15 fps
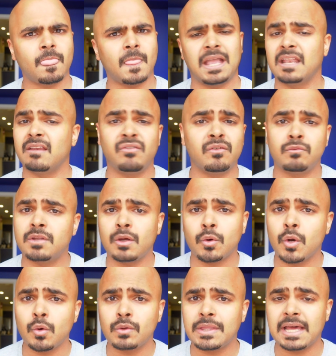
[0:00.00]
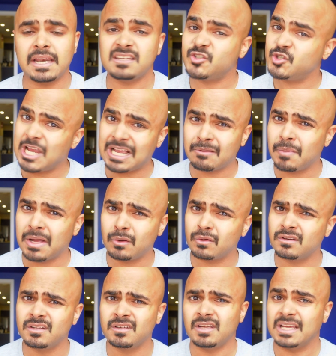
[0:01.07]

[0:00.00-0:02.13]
And if you don't know who that is, check them out